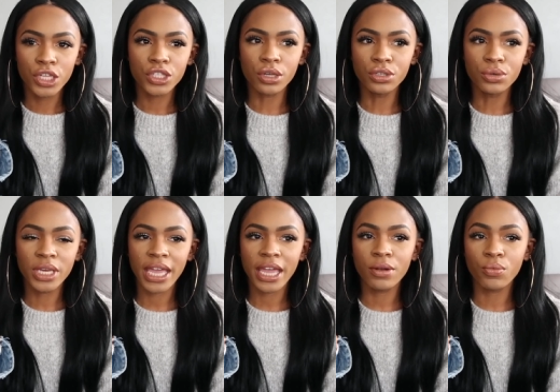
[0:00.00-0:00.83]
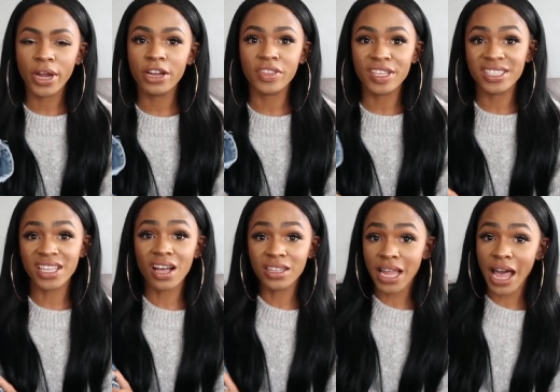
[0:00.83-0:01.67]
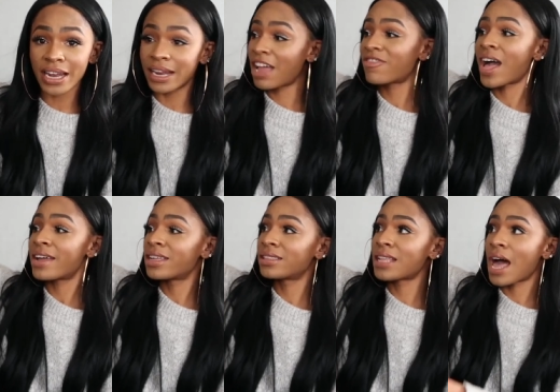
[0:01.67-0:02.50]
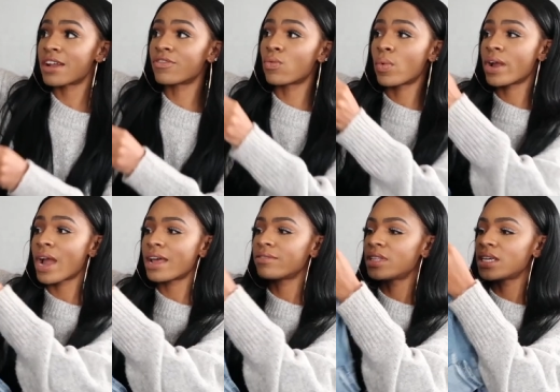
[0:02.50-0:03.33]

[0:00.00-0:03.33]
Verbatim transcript: So you can wear this a lot. And I've gotten a lot of wear out of